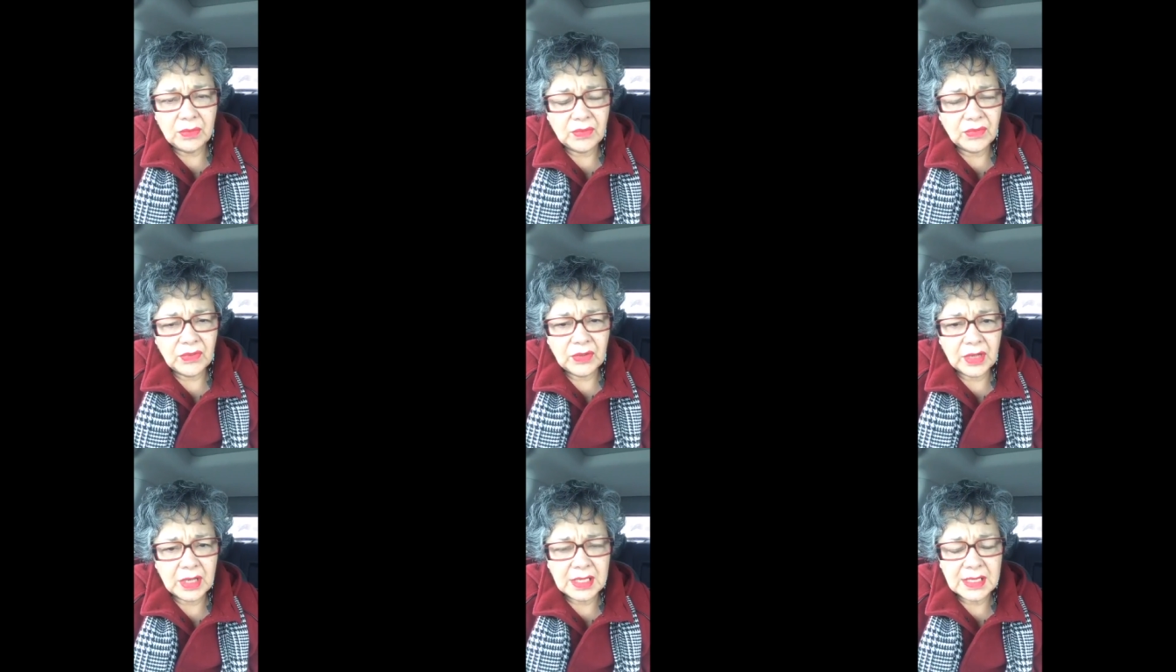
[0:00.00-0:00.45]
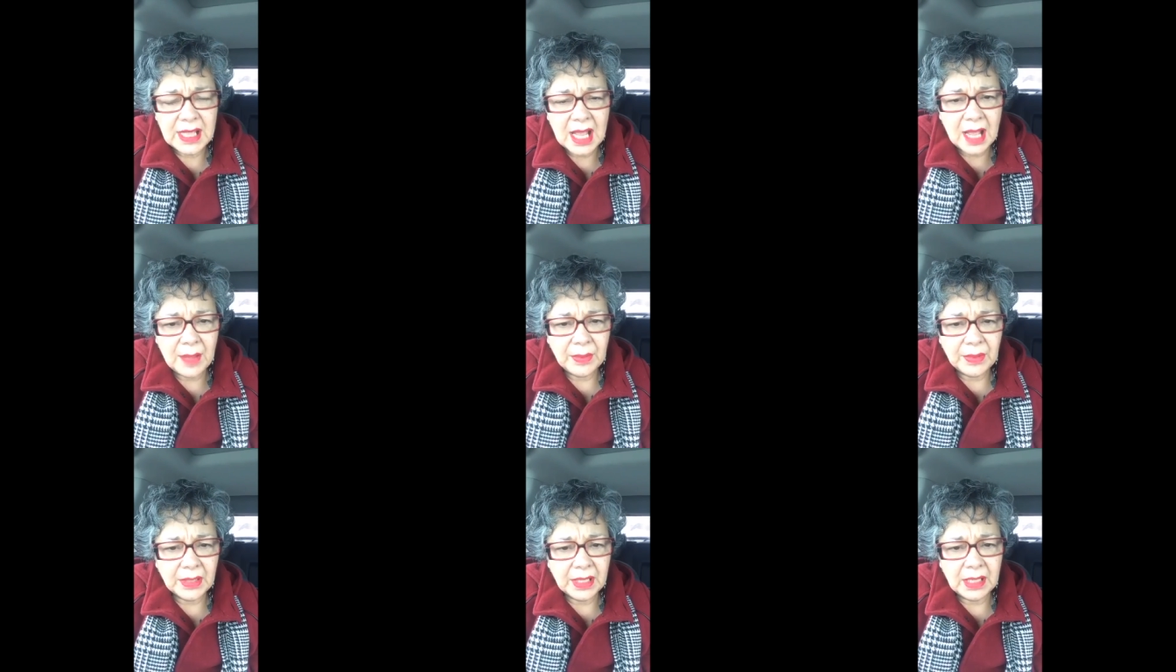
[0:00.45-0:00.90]
for
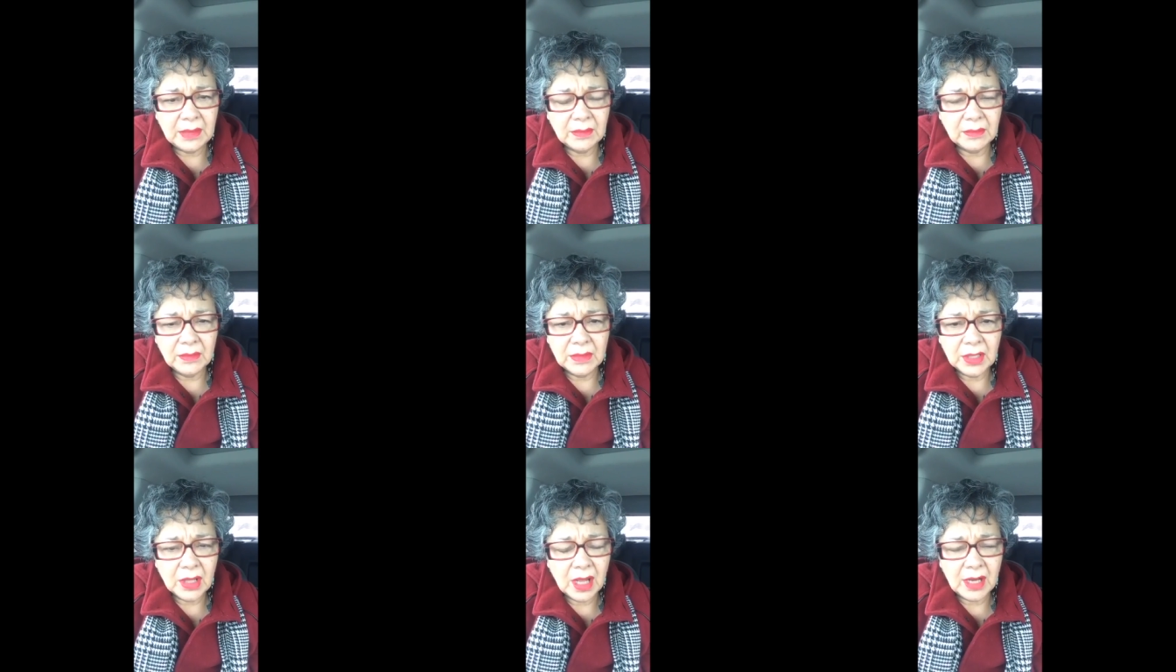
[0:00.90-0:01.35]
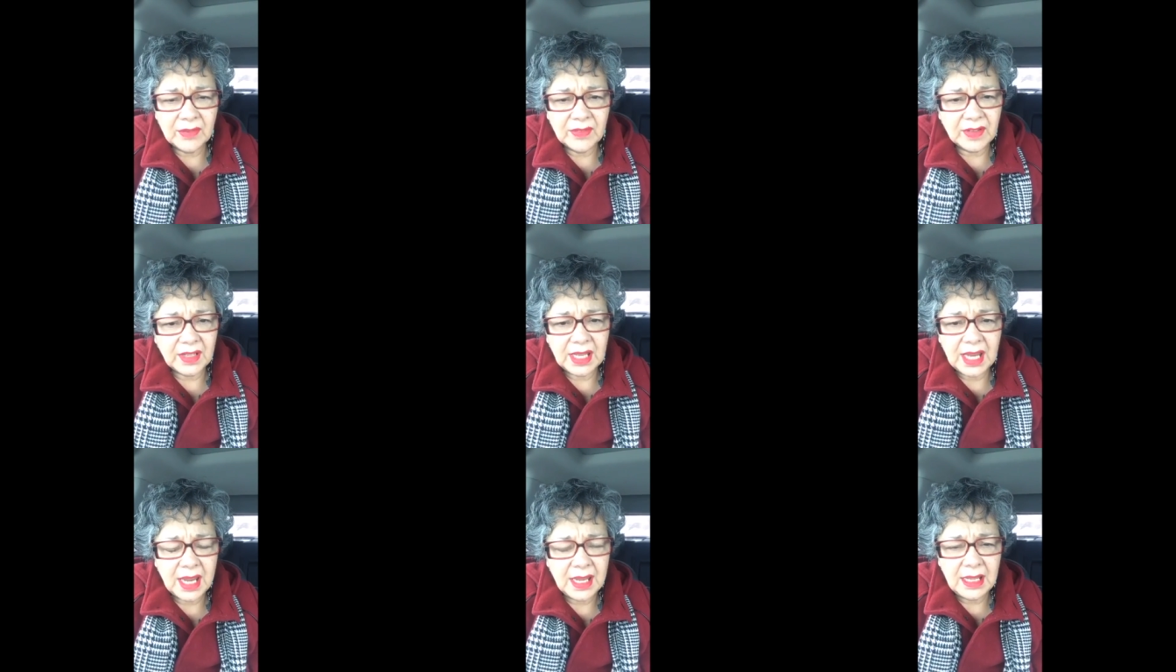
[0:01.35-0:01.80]
example, and a lot of
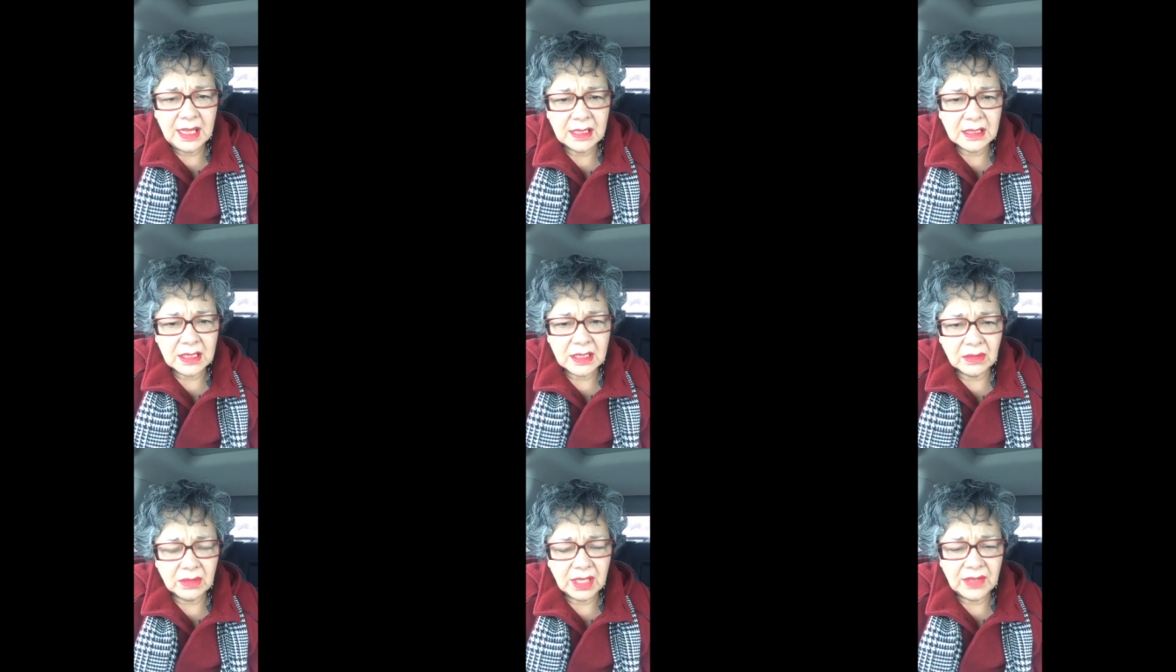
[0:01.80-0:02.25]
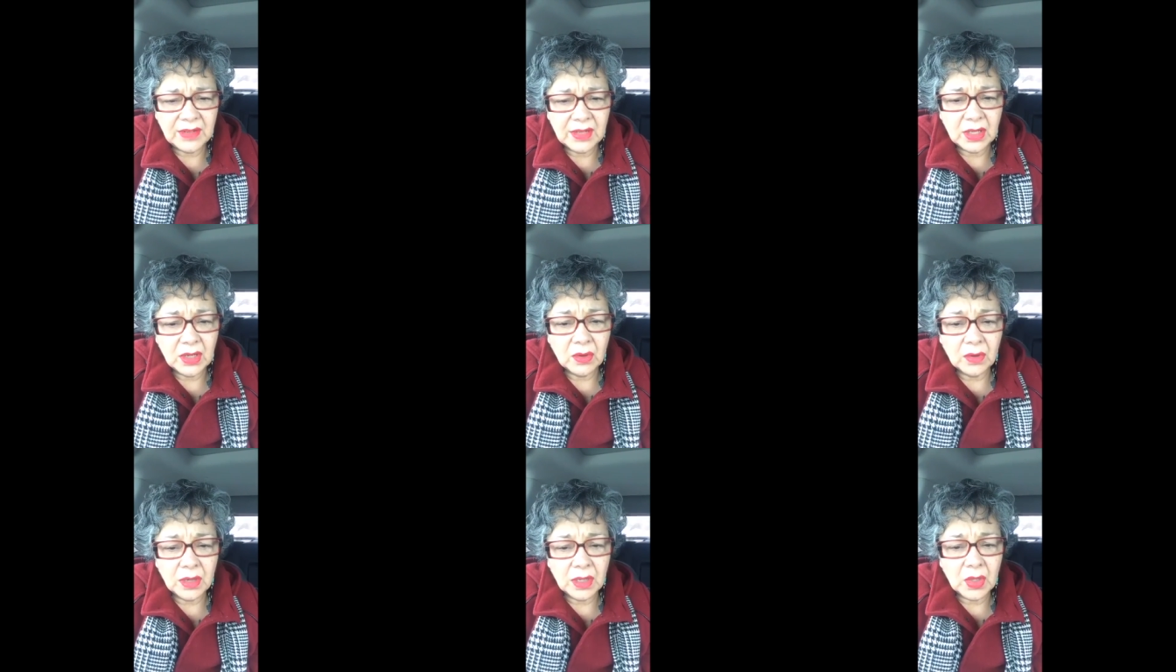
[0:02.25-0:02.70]
Canadians don't even
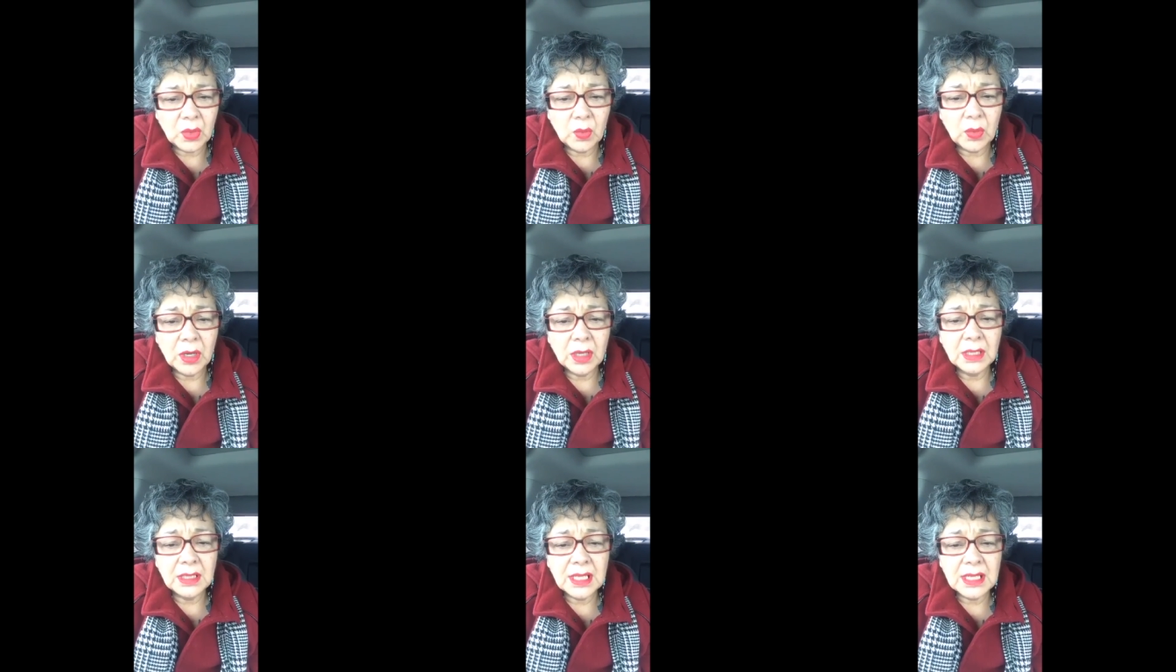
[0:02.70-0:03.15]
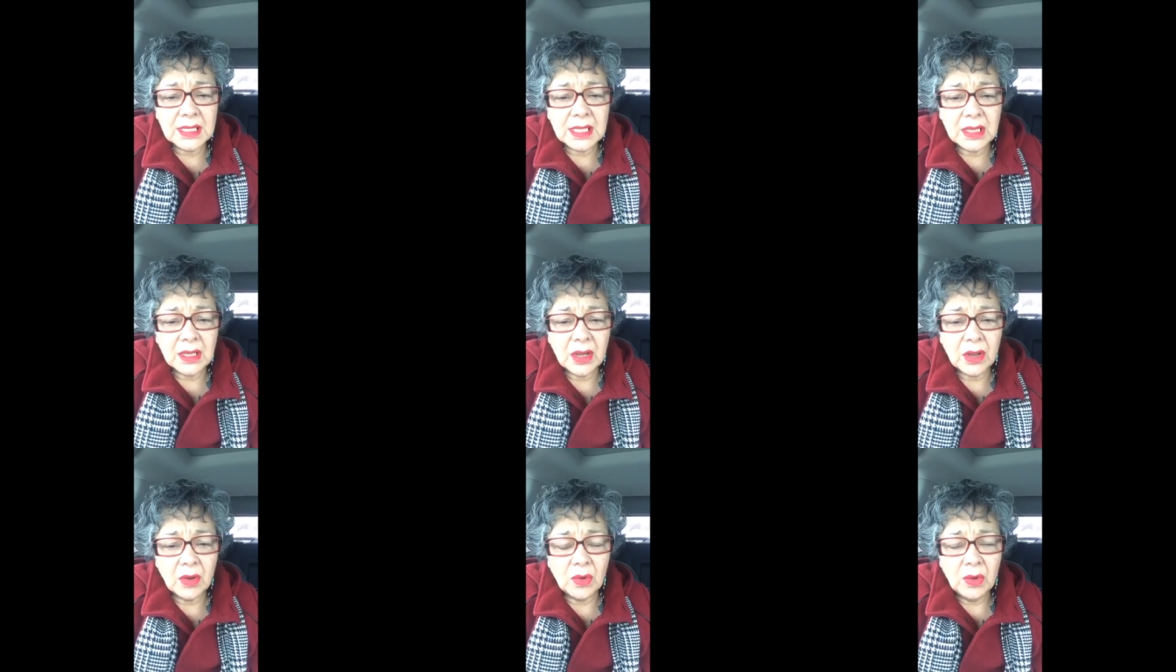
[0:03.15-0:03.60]
know, or the world doesn't
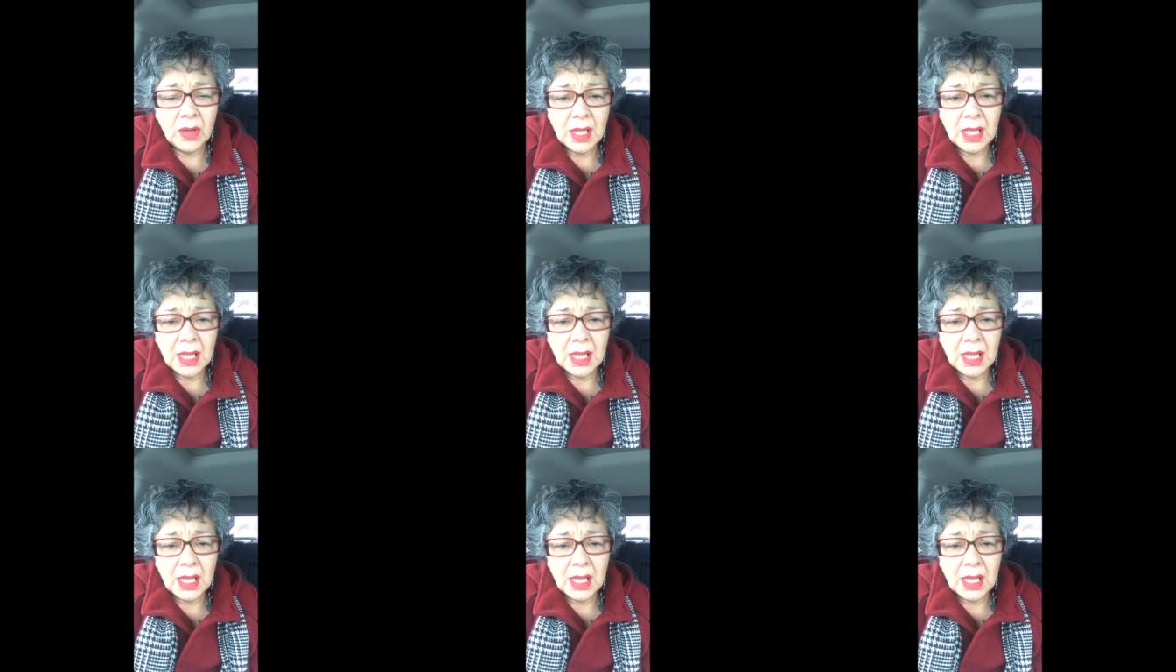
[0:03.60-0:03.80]
know,